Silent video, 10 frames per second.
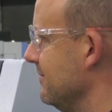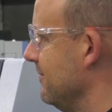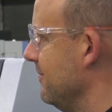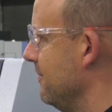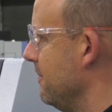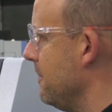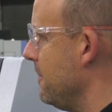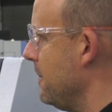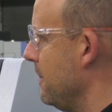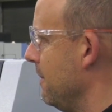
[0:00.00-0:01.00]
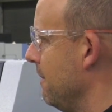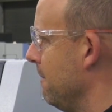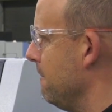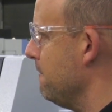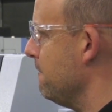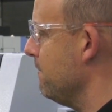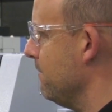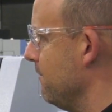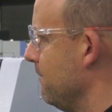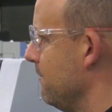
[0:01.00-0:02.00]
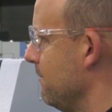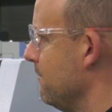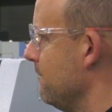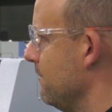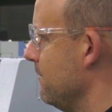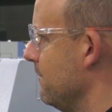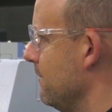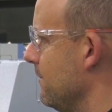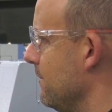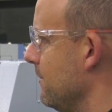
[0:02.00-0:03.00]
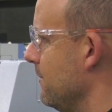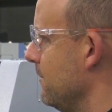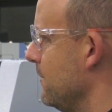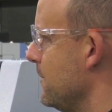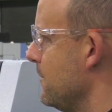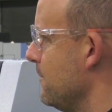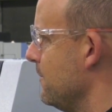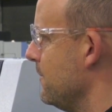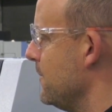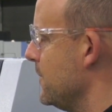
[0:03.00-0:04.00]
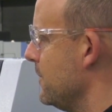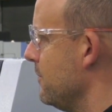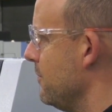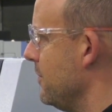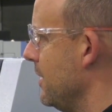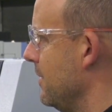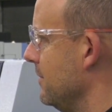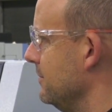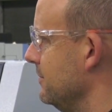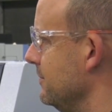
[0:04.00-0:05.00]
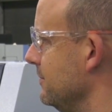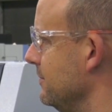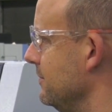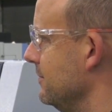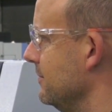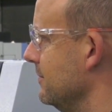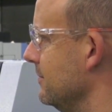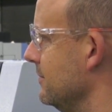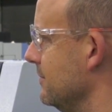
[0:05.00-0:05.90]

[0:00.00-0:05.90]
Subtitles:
[no speech]